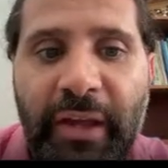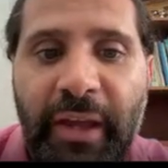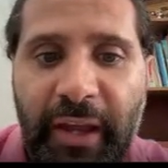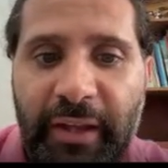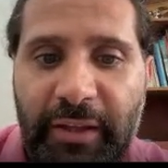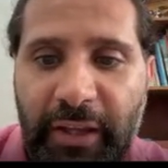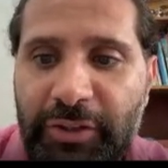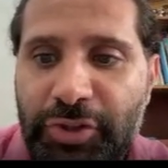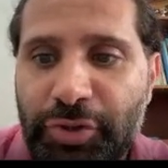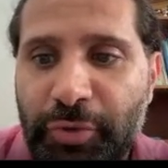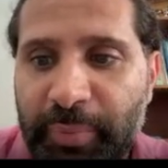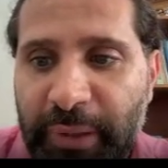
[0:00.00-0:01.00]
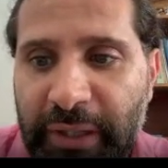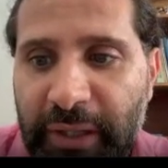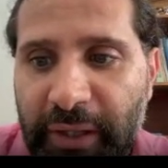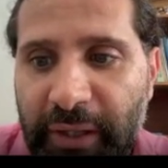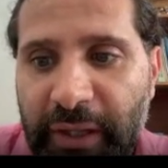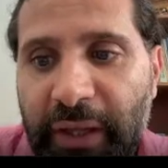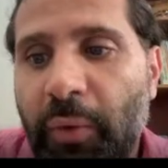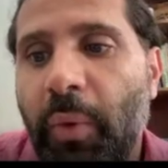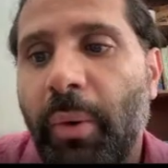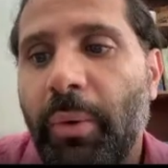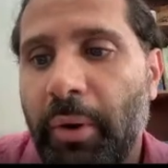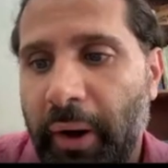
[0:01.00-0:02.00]
and it should be
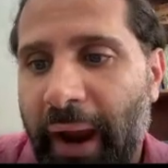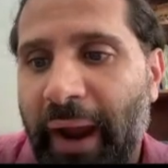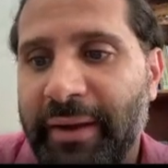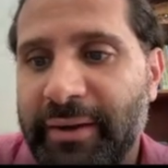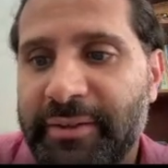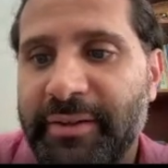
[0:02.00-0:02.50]
equal or higher